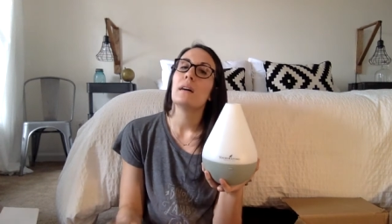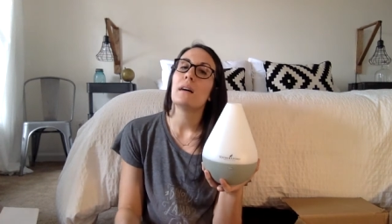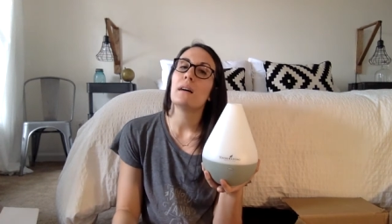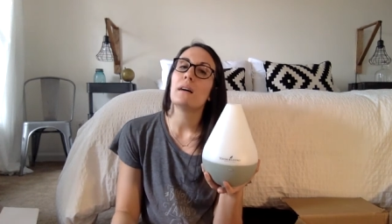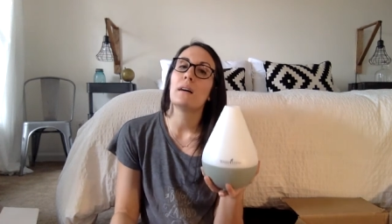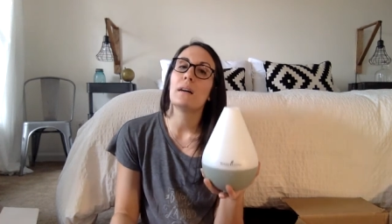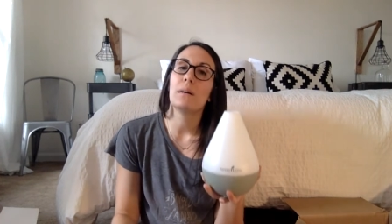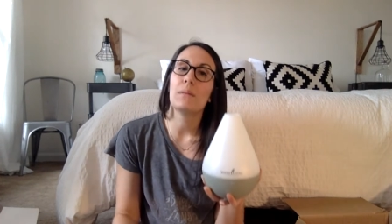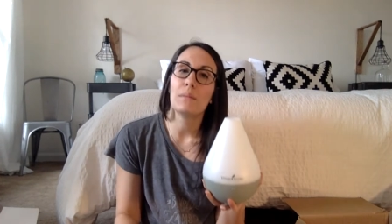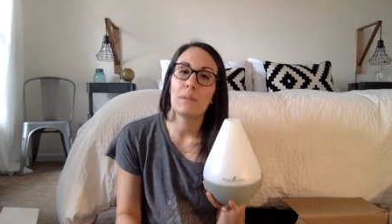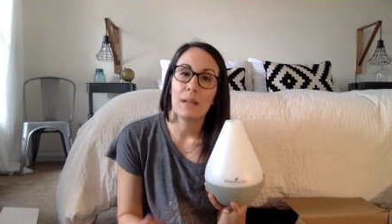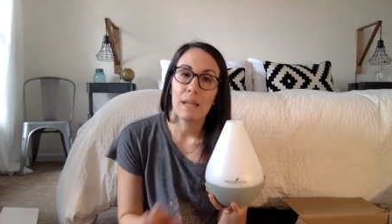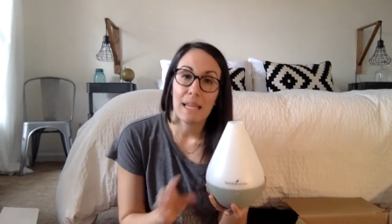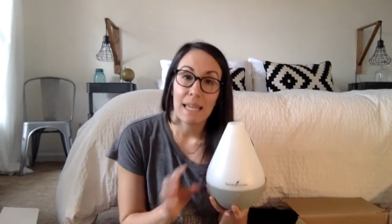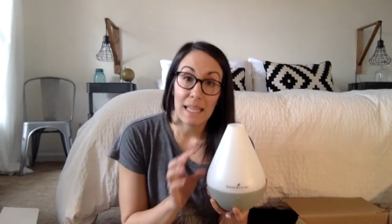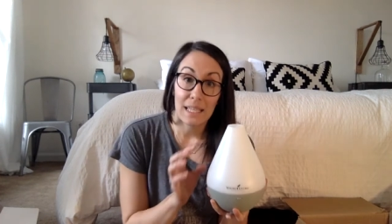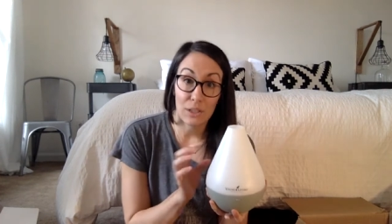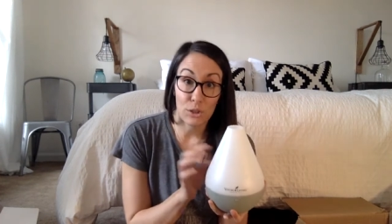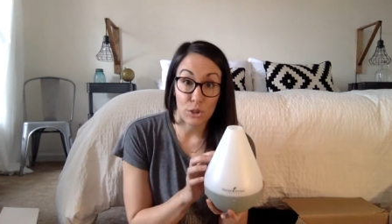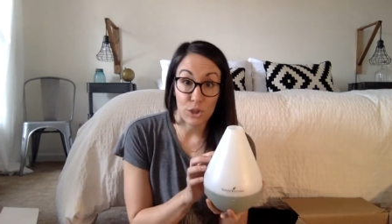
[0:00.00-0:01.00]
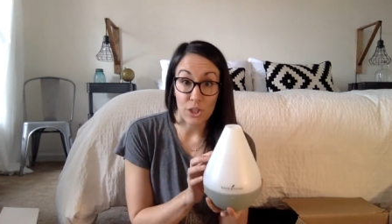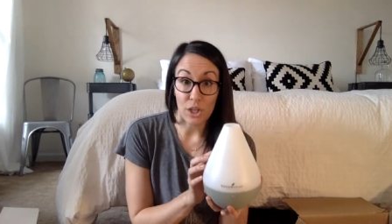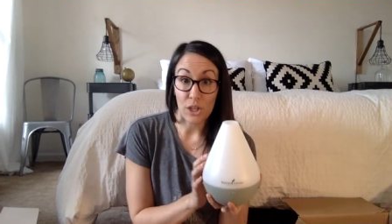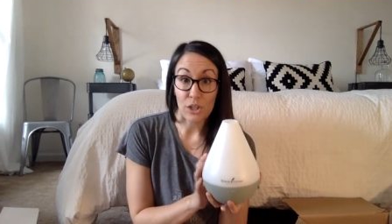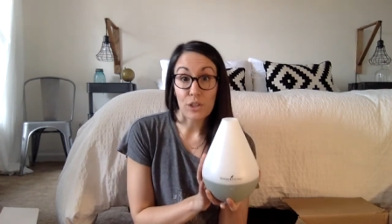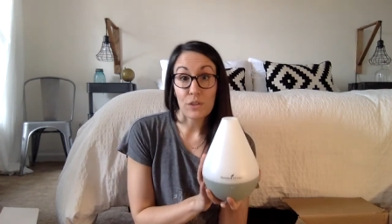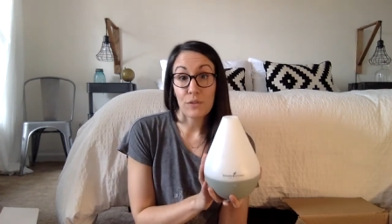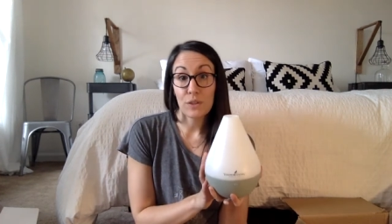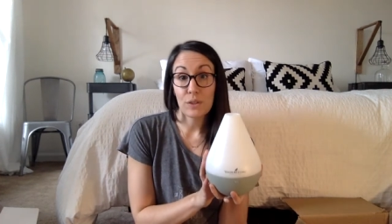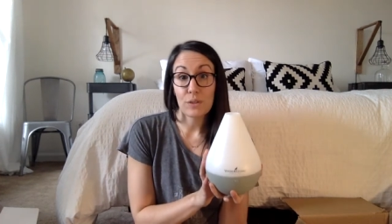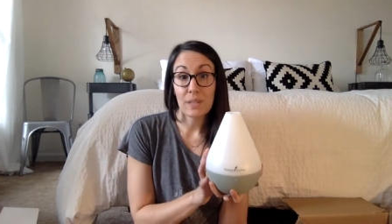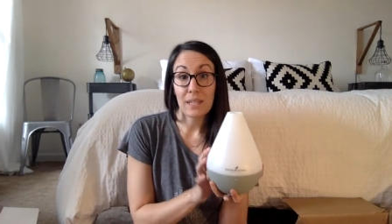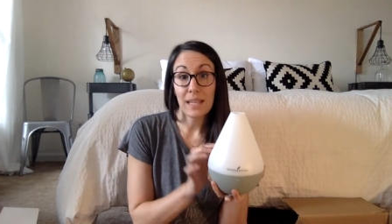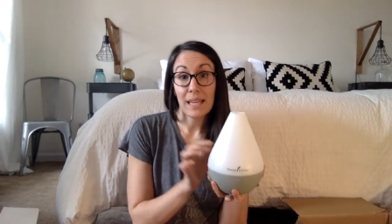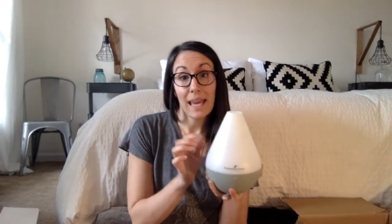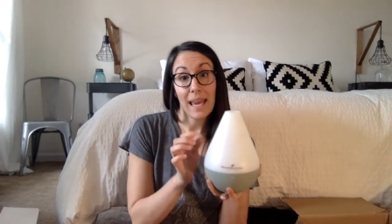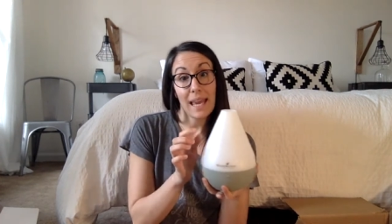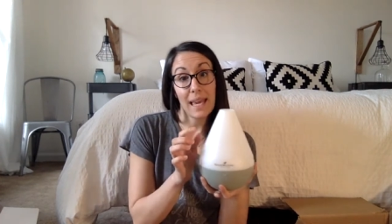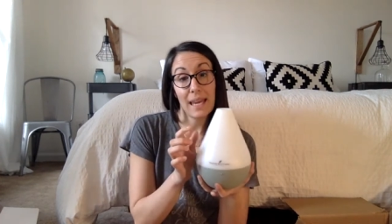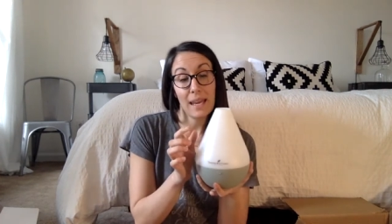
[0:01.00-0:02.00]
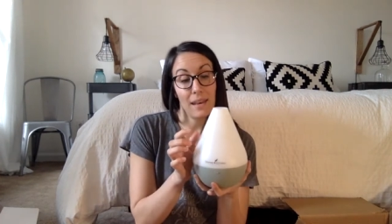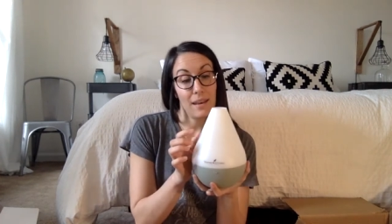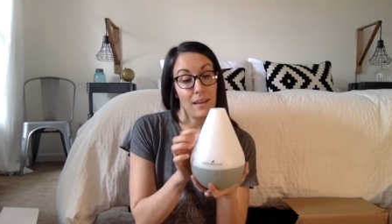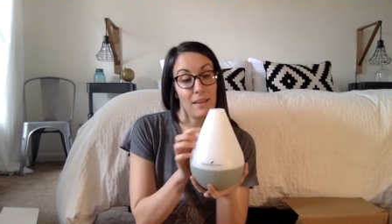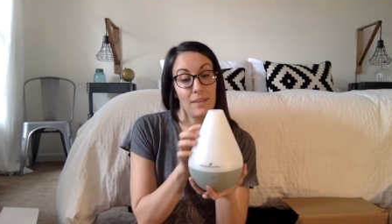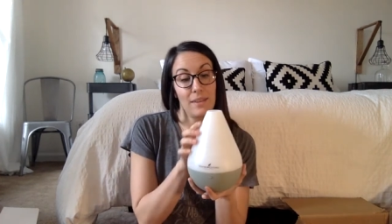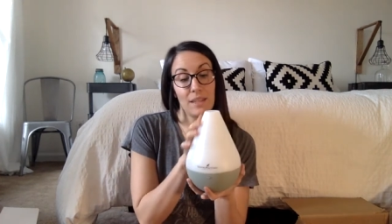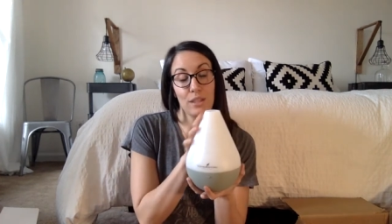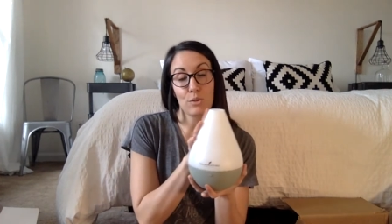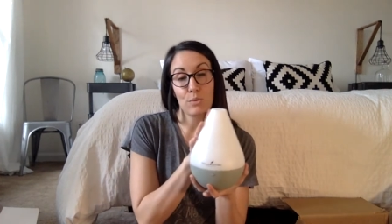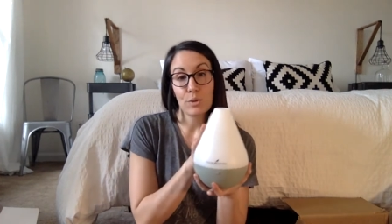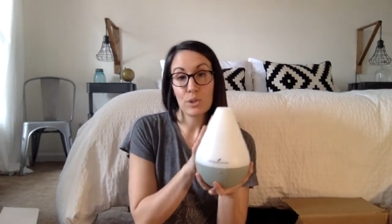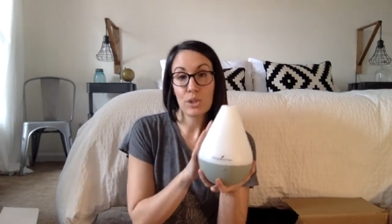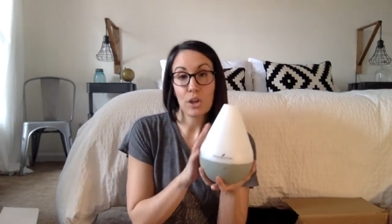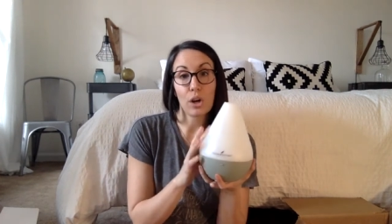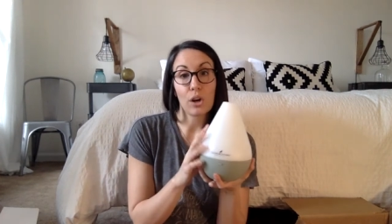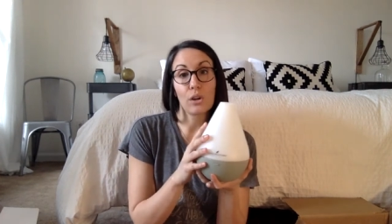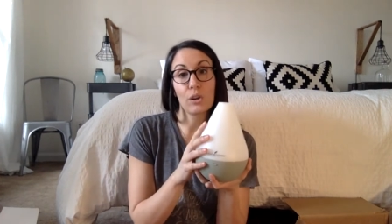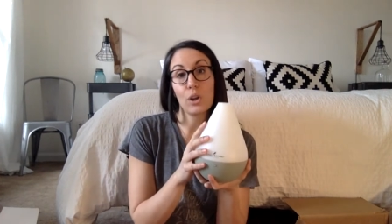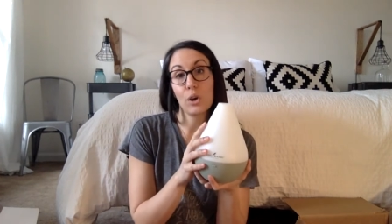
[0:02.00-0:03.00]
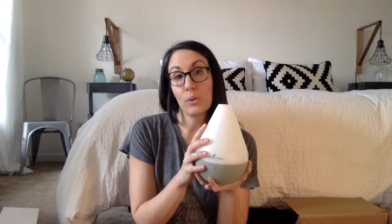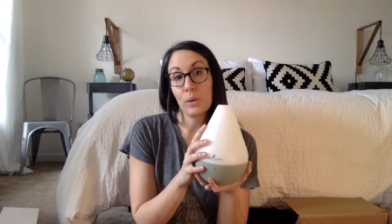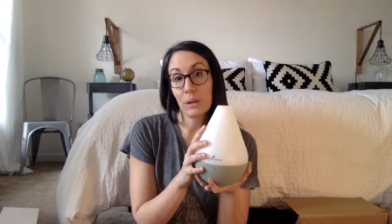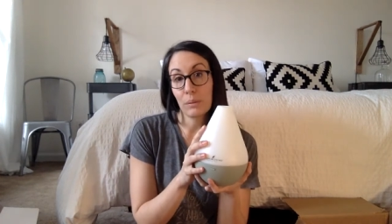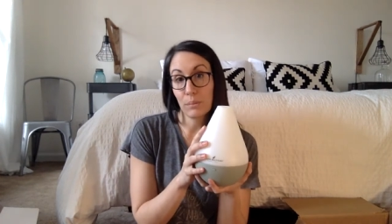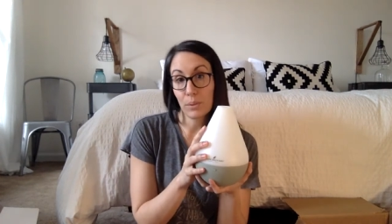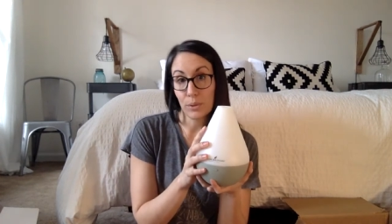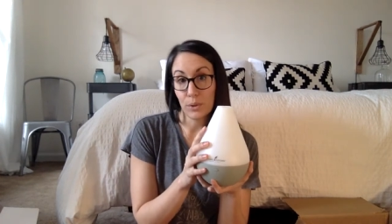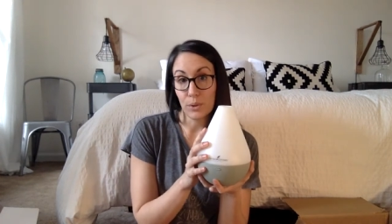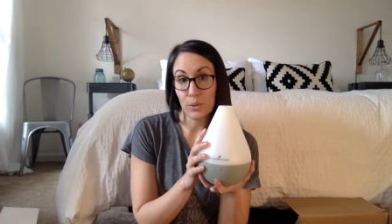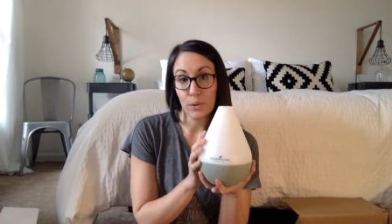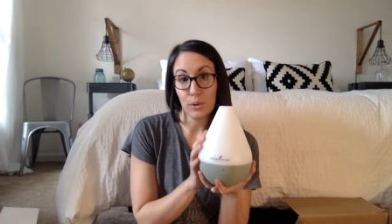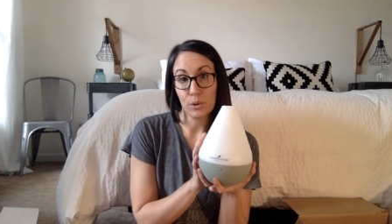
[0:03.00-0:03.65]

um, it'll start diffusing and this will start glowing blue.